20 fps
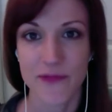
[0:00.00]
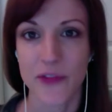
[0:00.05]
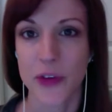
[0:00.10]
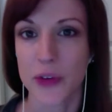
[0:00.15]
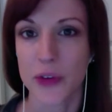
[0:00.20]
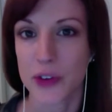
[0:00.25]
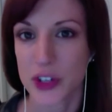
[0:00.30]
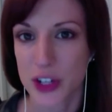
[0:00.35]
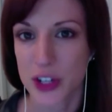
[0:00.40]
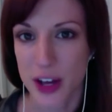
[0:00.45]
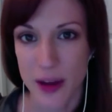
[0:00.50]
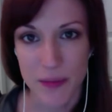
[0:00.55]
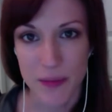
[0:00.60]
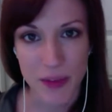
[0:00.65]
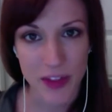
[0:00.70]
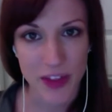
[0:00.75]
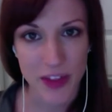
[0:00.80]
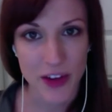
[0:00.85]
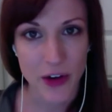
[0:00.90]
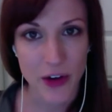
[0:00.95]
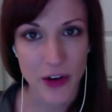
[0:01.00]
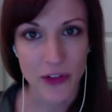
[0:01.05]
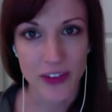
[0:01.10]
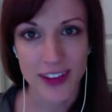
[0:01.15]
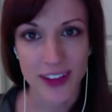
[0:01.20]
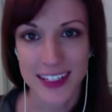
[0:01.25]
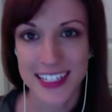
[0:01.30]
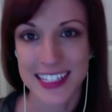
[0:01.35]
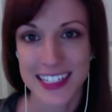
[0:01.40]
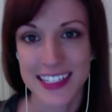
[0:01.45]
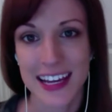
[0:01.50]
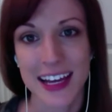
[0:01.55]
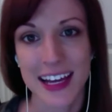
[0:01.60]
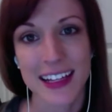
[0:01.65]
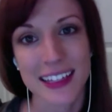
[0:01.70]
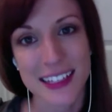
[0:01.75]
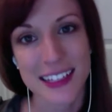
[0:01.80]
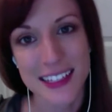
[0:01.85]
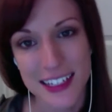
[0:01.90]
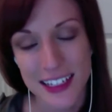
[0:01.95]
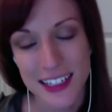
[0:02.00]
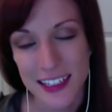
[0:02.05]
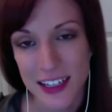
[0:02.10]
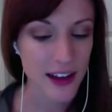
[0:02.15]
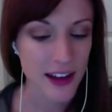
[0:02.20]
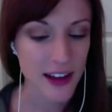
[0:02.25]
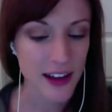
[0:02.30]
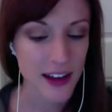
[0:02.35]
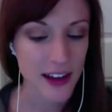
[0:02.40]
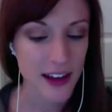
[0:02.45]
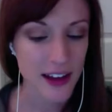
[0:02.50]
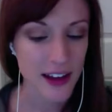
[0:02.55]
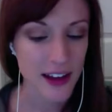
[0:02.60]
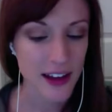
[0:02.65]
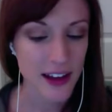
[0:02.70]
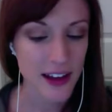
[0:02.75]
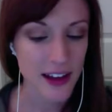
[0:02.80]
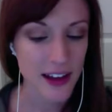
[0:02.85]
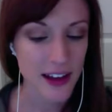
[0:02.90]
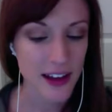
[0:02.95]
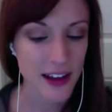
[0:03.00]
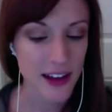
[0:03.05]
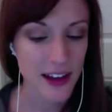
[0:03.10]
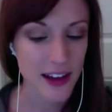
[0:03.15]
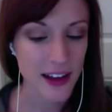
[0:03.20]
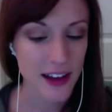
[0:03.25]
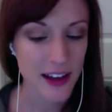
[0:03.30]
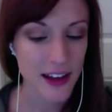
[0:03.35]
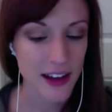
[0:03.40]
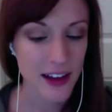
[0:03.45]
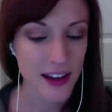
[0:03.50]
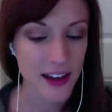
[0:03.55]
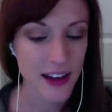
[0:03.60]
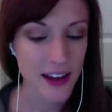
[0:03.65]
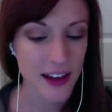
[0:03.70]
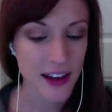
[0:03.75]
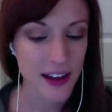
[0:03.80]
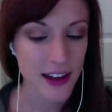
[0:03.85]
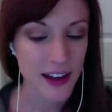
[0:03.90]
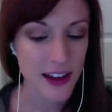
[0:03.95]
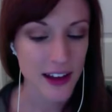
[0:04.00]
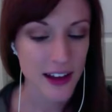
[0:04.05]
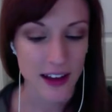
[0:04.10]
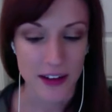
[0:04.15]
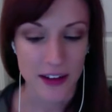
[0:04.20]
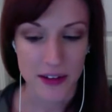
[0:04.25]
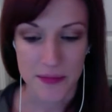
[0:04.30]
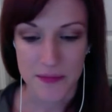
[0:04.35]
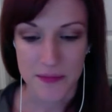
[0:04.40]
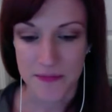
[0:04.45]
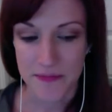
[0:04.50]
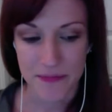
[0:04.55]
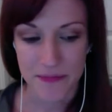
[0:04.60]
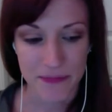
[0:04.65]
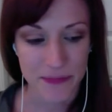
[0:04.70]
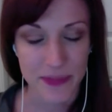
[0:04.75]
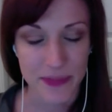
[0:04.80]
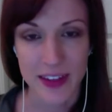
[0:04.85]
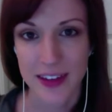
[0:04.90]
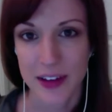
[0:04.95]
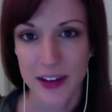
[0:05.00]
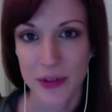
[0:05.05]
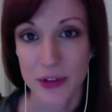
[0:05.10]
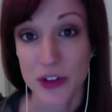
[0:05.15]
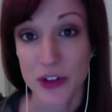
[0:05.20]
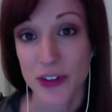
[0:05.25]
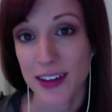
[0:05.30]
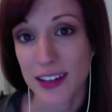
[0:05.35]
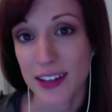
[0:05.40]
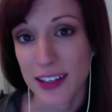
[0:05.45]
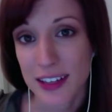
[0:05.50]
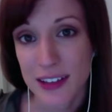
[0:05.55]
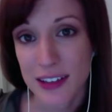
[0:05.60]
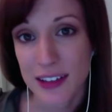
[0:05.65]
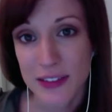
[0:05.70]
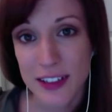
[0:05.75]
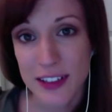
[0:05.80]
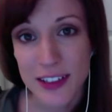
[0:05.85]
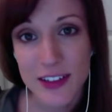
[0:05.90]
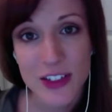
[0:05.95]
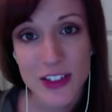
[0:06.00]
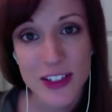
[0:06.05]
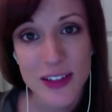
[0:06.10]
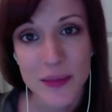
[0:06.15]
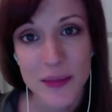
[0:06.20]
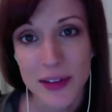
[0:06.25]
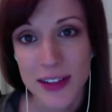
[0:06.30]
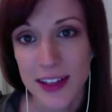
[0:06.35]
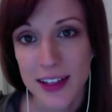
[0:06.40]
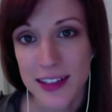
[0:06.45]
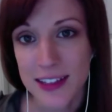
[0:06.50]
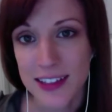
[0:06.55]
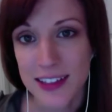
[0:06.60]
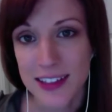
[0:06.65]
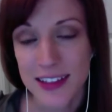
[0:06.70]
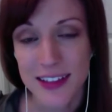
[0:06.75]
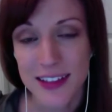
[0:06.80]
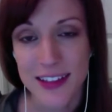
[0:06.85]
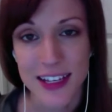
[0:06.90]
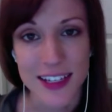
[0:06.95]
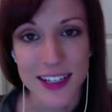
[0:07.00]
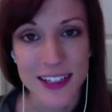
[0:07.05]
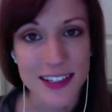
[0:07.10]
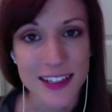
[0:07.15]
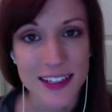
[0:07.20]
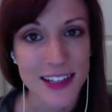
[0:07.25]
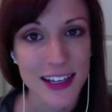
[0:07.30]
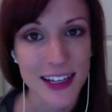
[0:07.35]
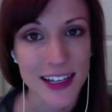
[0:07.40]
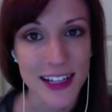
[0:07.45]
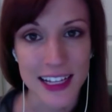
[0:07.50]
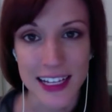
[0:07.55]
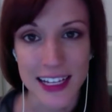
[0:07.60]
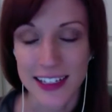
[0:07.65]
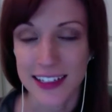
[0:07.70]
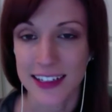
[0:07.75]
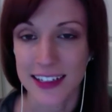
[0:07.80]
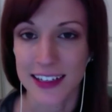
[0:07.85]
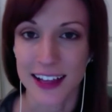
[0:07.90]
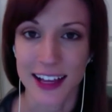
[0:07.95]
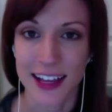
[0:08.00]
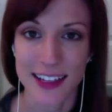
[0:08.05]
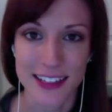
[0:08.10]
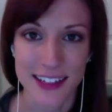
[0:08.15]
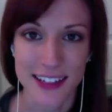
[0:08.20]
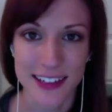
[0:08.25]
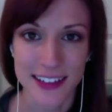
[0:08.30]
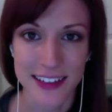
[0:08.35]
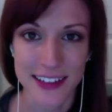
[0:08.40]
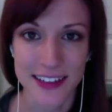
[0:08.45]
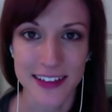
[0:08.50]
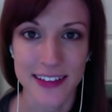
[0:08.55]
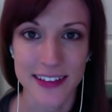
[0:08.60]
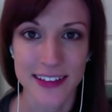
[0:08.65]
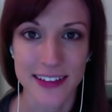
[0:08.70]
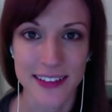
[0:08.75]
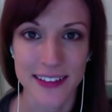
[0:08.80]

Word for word: Photoshopped, nothing overly stylistic, nothing overly... Um, you know, trendy even, just something that's nice and clean and classic.